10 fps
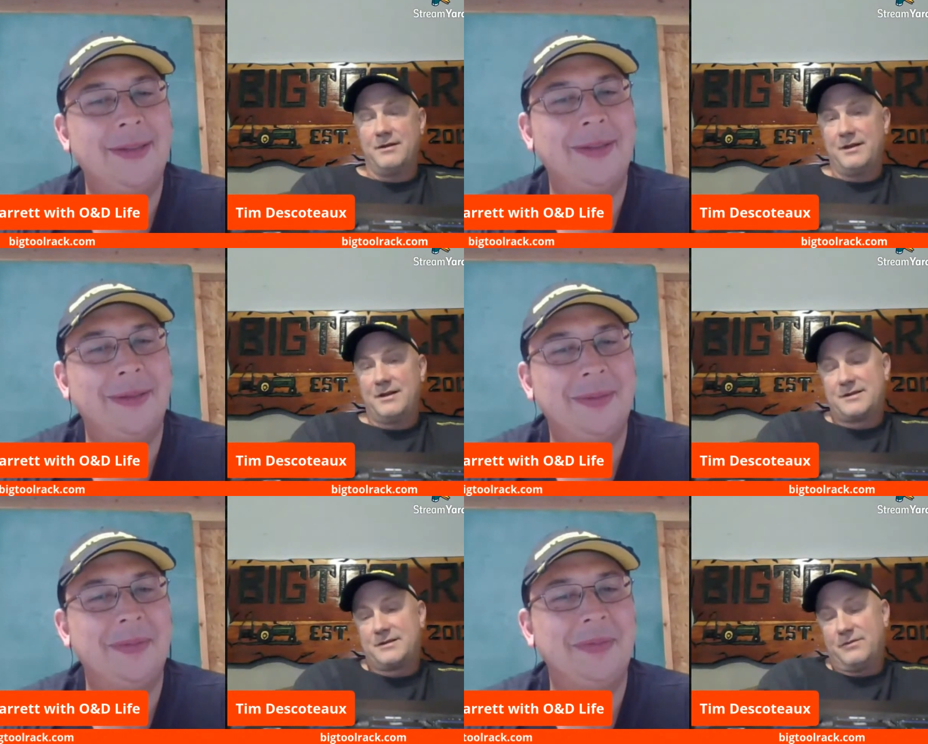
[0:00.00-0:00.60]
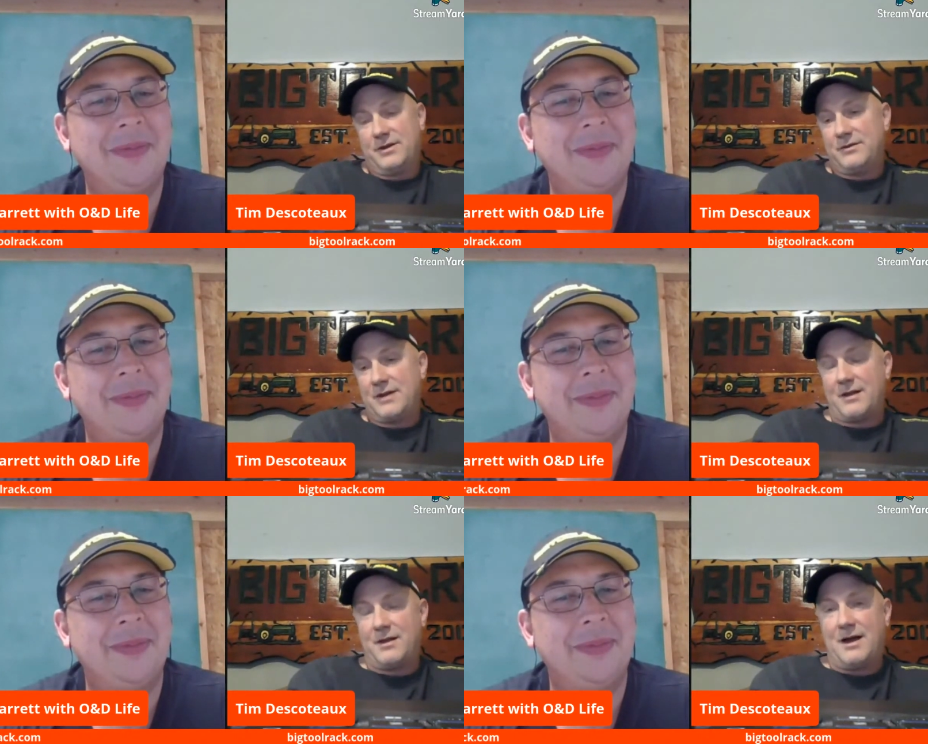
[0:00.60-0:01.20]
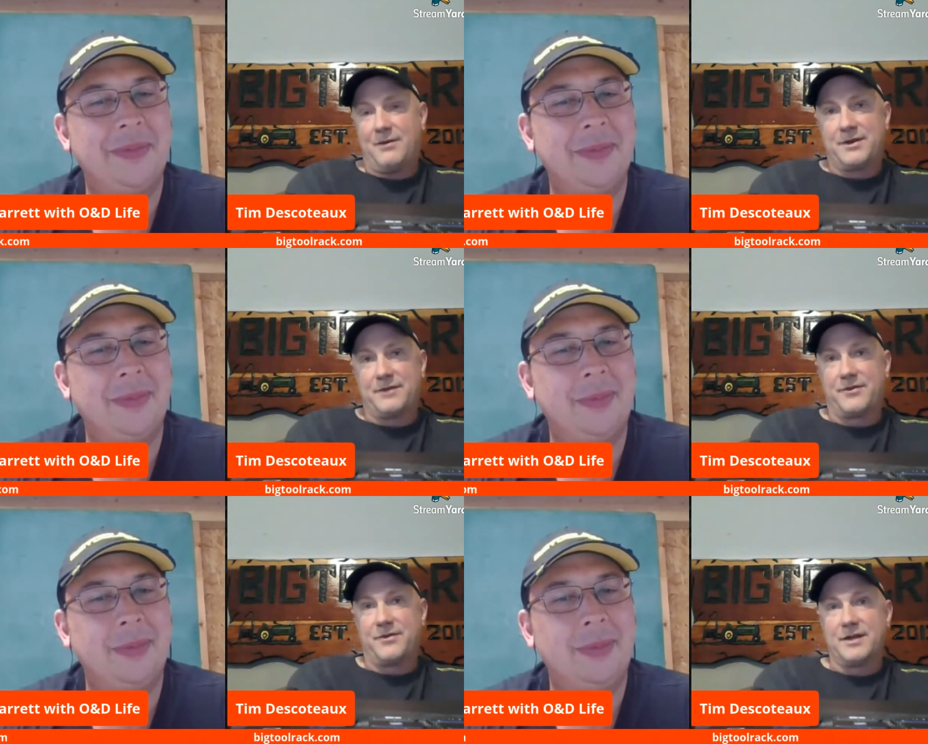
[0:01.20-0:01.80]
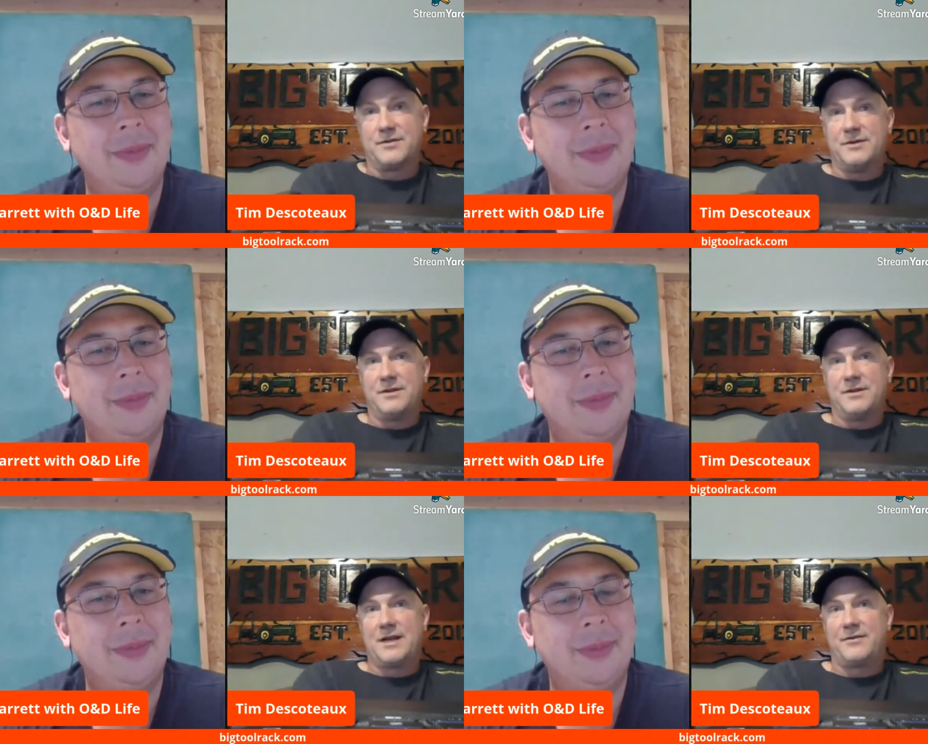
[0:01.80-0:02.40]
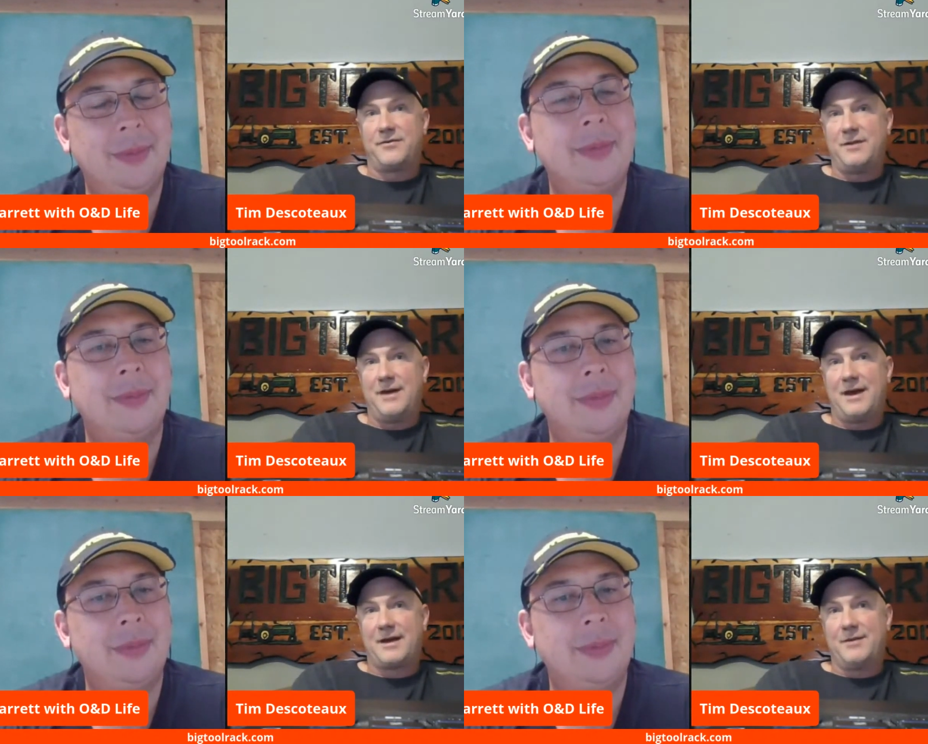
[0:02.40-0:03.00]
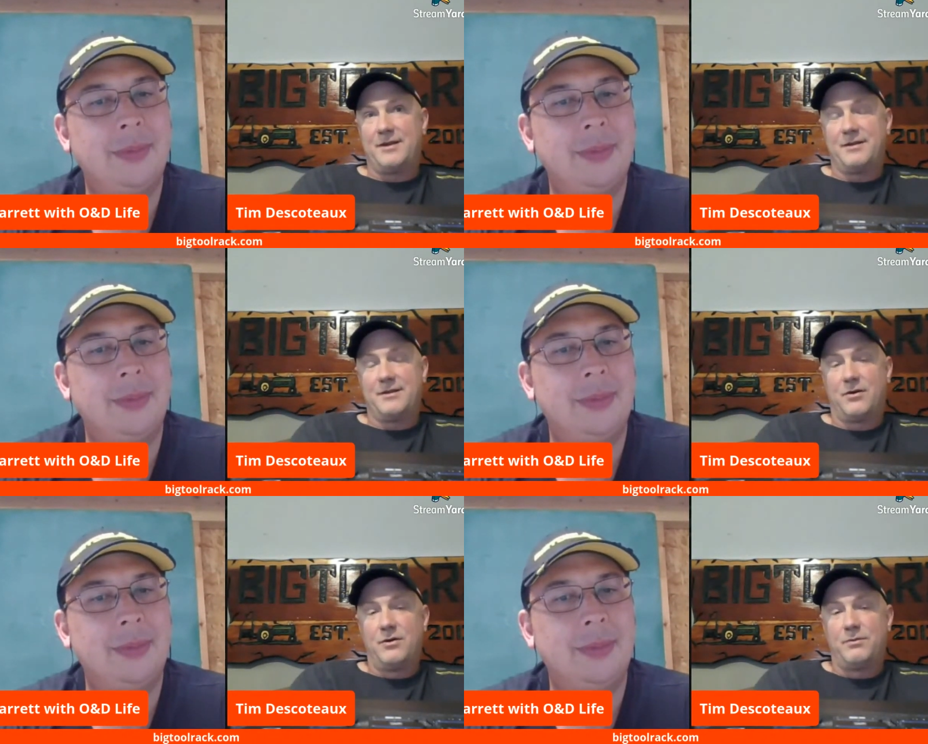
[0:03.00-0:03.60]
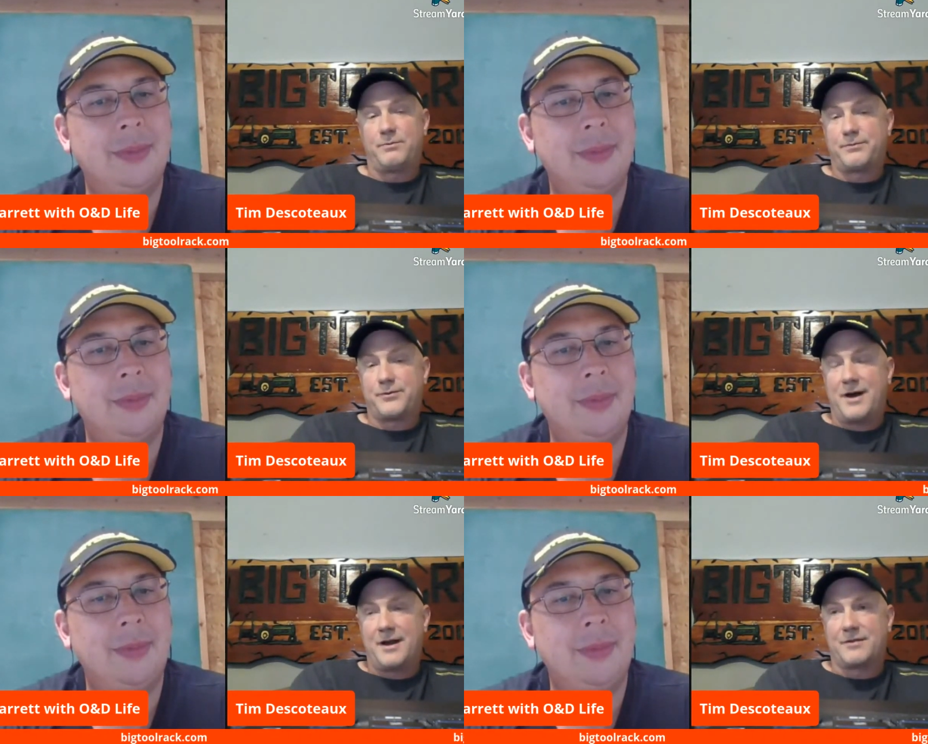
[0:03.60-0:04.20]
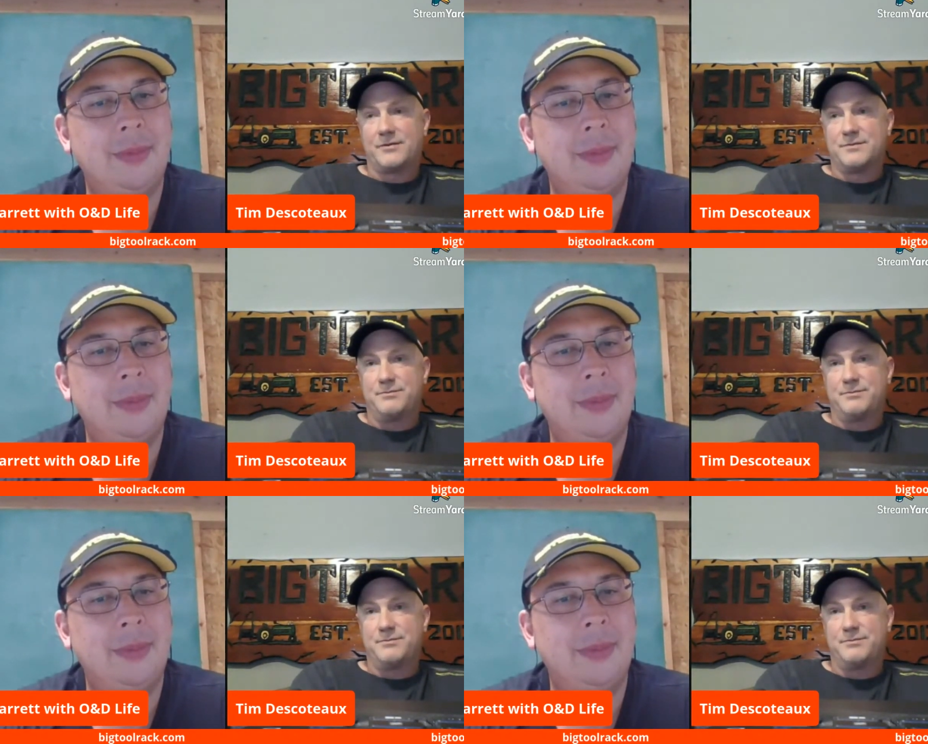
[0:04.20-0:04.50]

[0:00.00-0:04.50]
Speaker 1: And that's, we do that a lot with different things. We, we take the feedback. I mean, the whole product